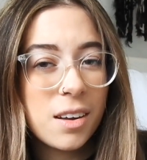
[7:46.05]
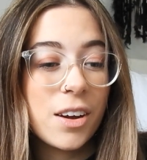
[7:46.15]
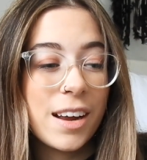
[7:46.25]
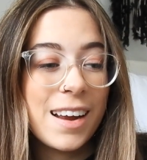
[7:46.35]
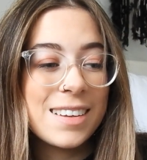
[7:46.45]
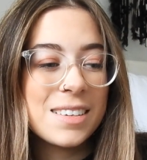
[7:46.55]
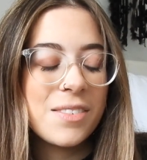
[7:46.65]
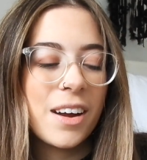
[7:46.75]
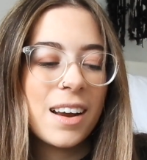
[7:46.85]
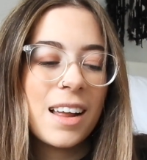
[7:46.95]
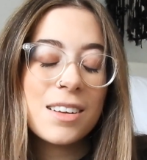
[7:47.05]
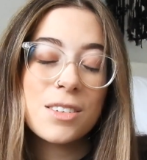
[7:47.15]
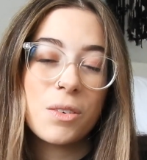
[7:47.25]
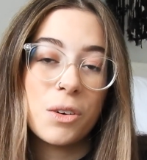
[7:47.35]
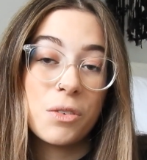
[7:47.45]
So it's a very like
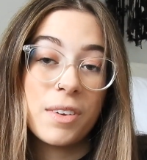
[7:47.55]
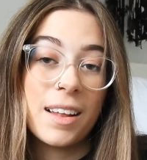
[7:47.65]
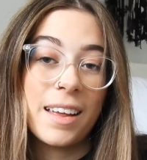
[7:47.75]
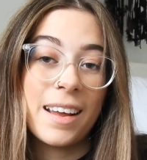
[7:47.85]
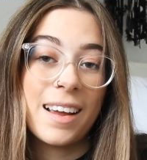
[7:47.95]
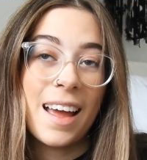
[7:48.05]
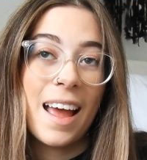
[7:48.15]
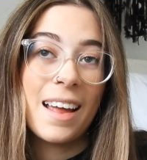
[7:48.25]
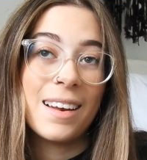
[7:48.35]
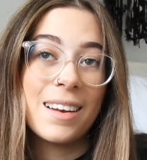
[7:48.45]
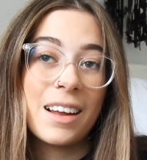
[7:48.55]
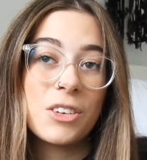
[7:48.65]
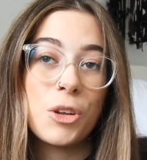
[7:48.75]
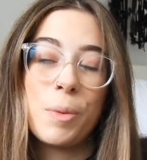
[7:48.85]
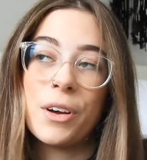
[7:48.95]
surreal feeling, and
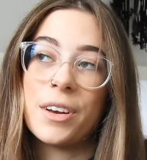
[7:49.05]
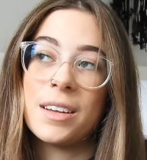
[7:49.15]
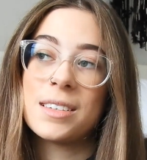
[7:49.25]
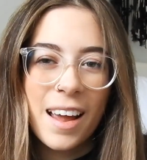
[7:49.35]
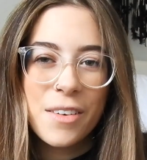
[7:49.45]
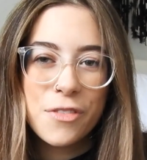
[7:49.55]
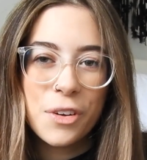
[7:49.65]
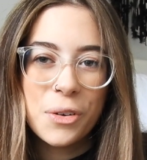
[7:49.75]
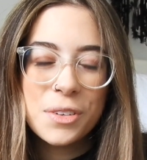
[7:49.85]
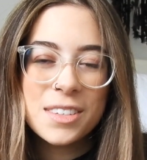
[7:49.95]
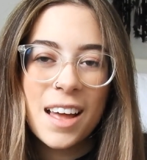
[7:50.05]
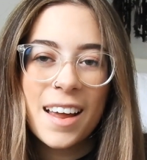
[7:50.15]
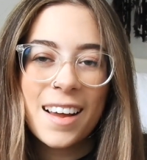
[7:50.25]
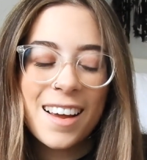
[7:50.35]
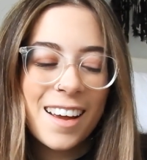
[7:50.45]
like, to be honest, it feels
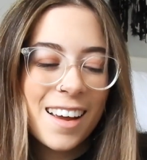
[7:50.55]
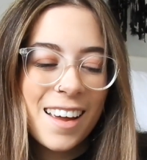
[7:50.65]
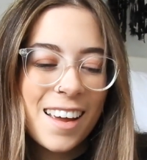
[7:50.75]
like